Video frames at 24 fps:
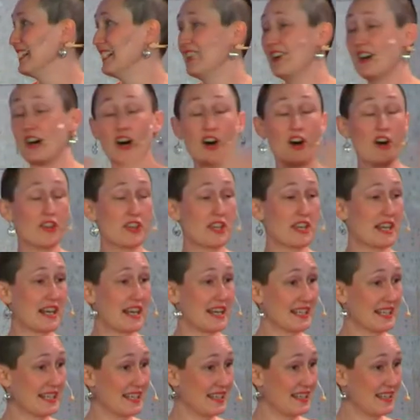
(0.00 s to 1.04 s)
all that I
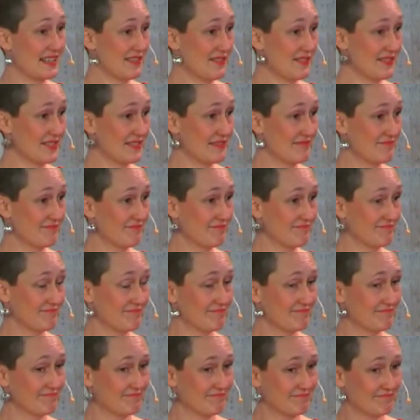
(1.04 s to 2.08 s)
give,
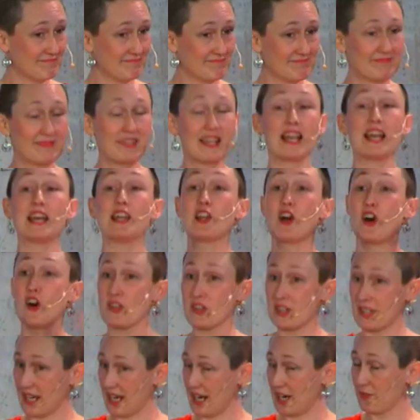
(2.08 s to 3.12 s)
and all
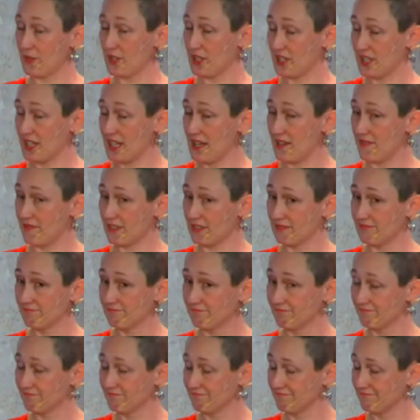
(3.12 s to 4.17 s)
that I receive.
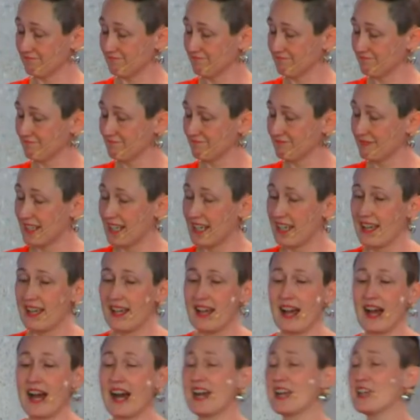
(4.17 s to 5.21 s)

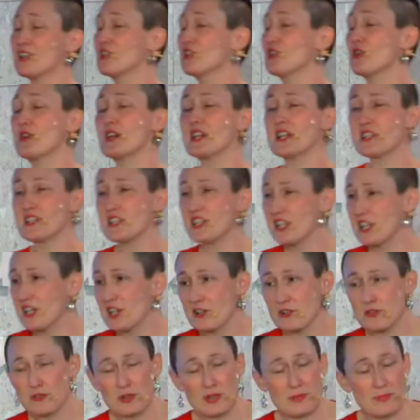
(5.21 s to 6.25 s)
I joyously
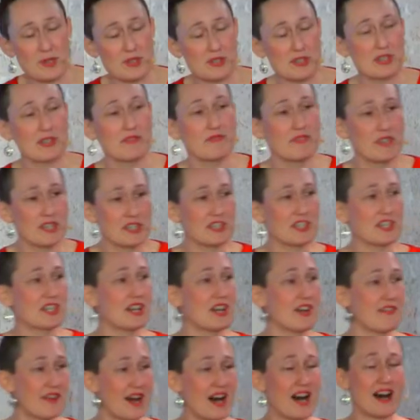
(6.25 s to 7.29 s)
contribute to the vision
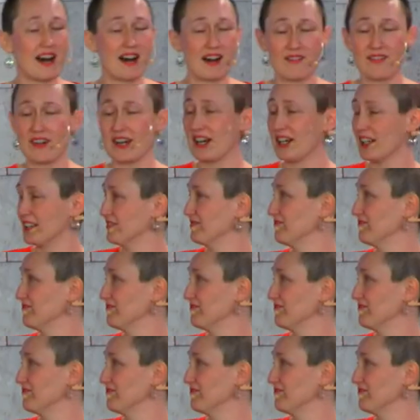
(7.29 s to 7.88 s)
of Ahava,